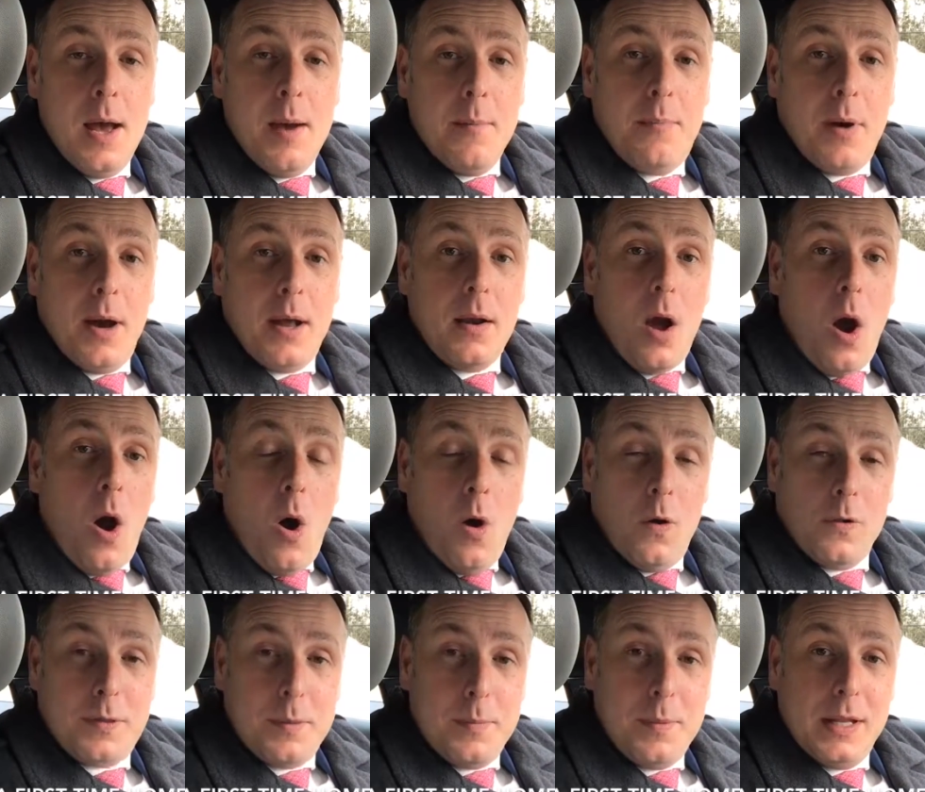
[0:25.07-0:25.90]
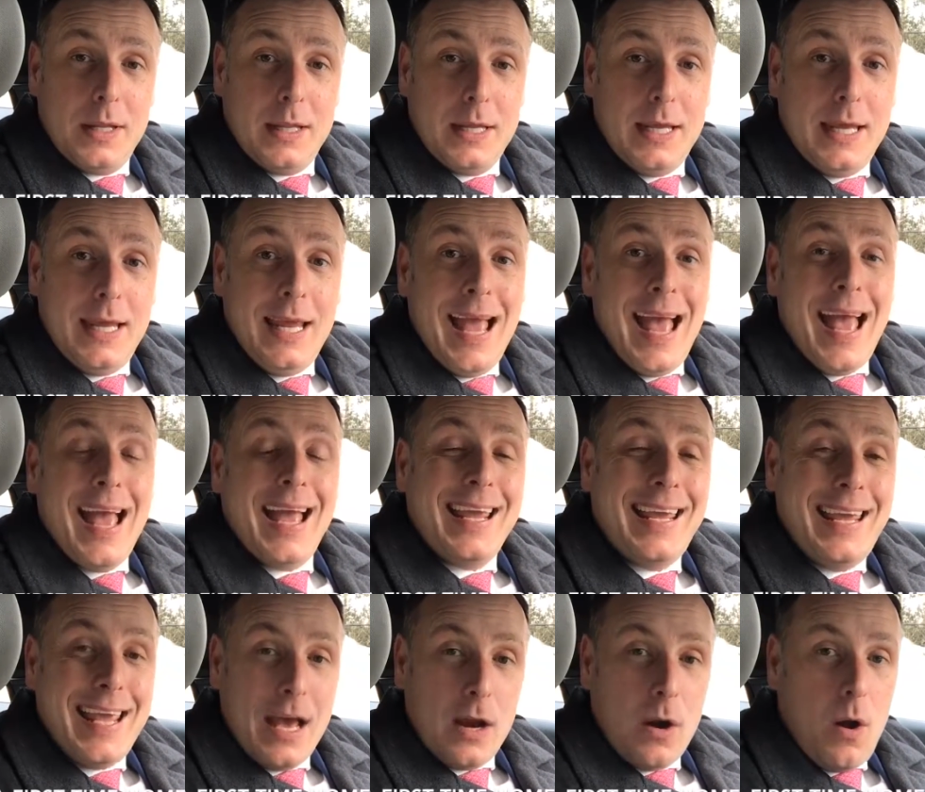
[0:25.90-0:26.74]
but ultimately
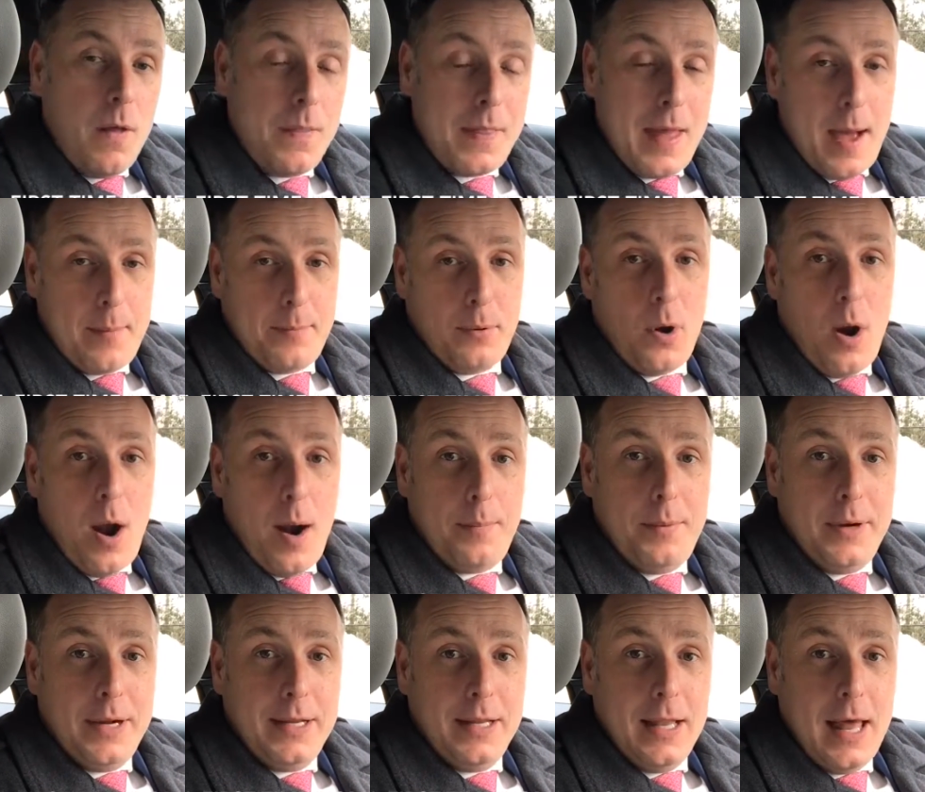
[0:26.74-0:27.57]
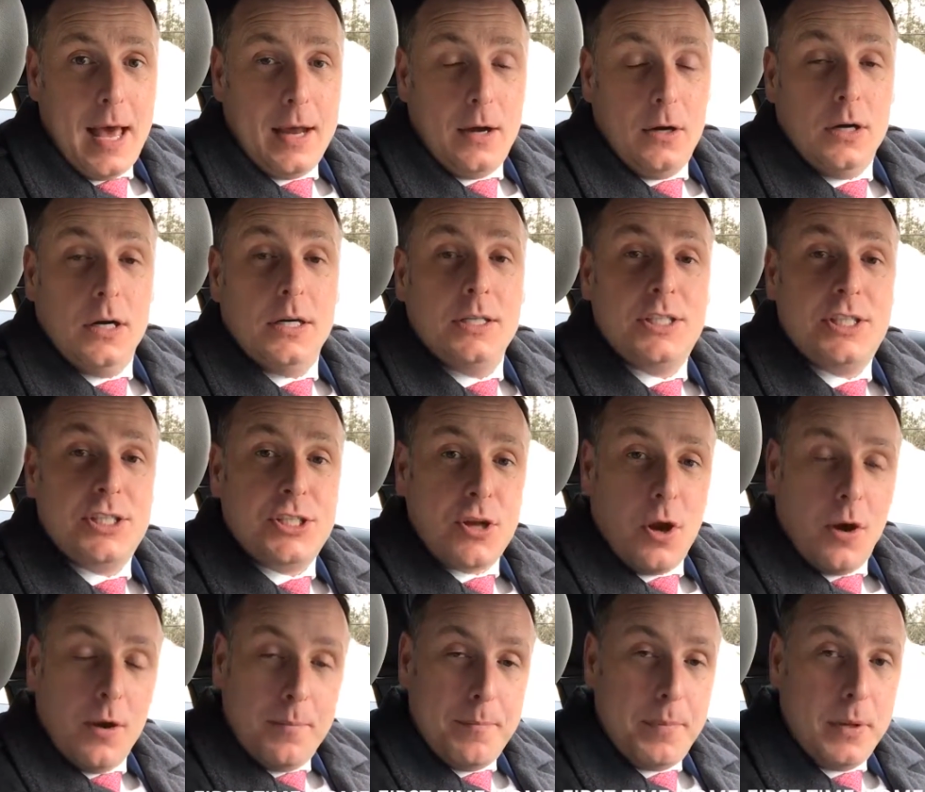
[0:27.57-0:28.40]
get on that property ladder,
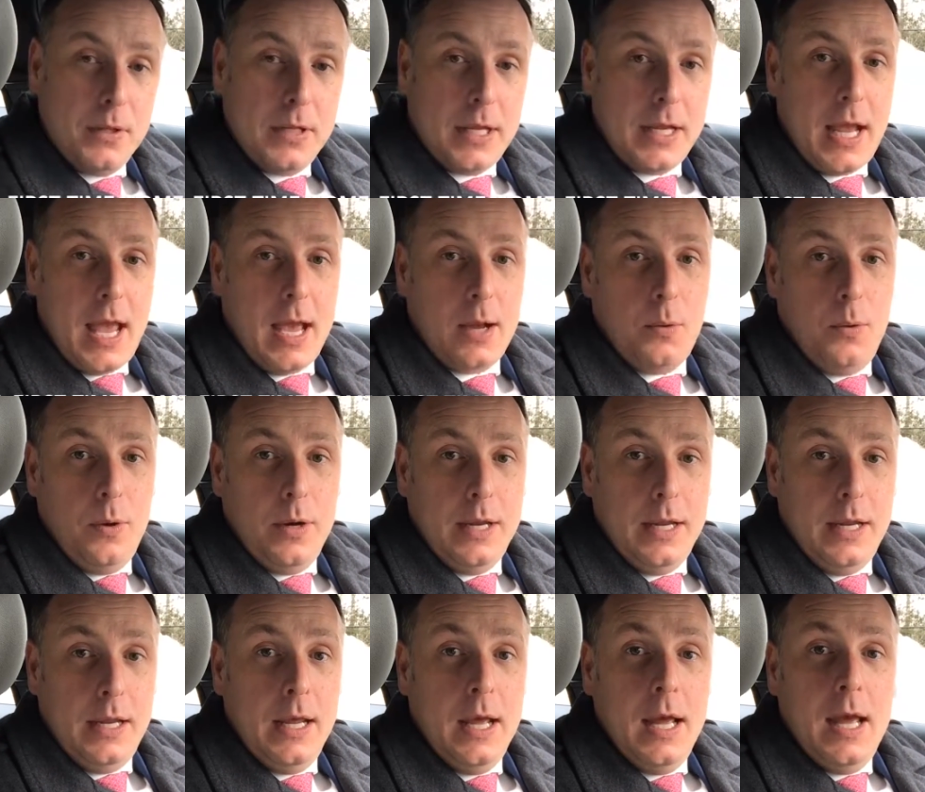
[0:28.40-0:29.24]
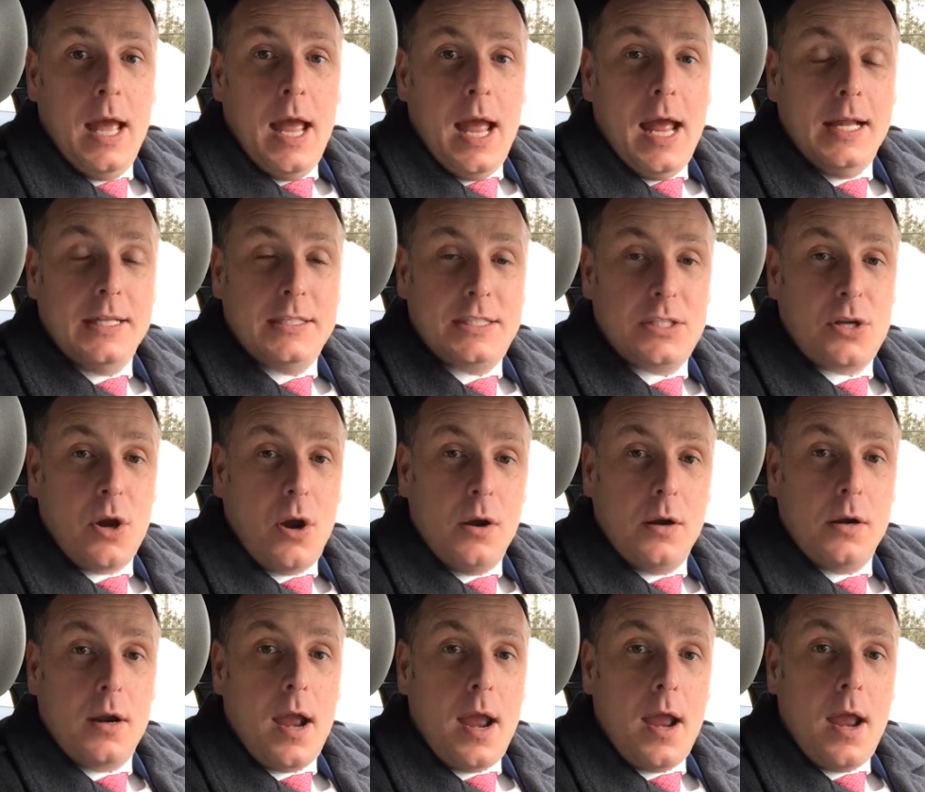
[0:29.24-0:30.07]
start building equity, and
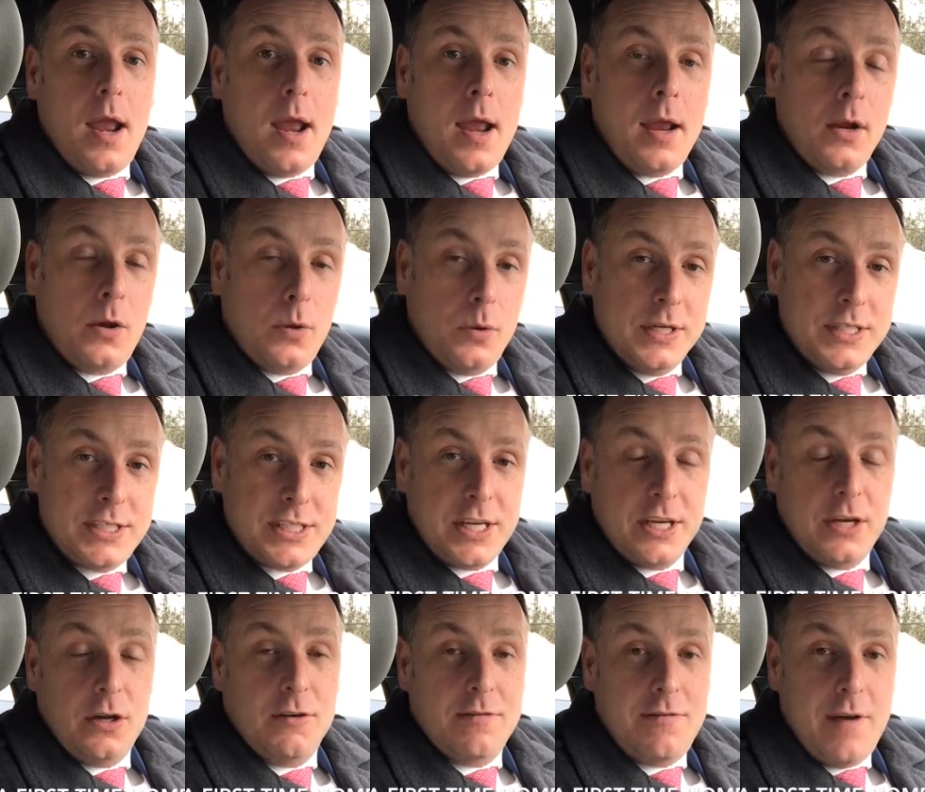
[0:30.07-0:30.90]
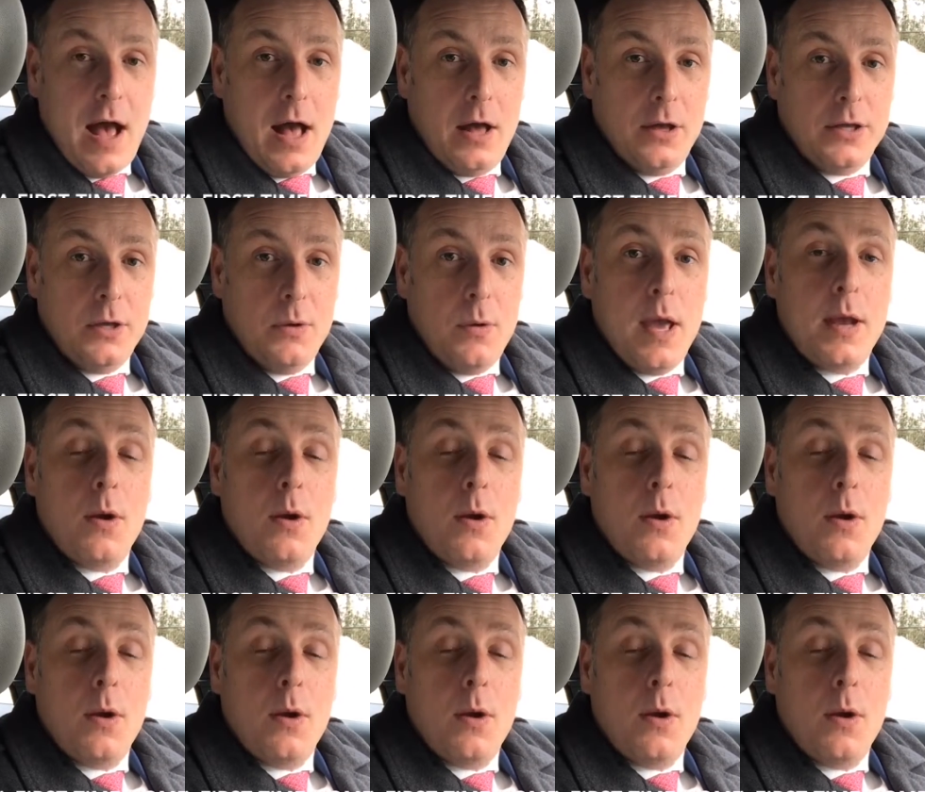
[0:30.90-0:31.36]
start increasing your value.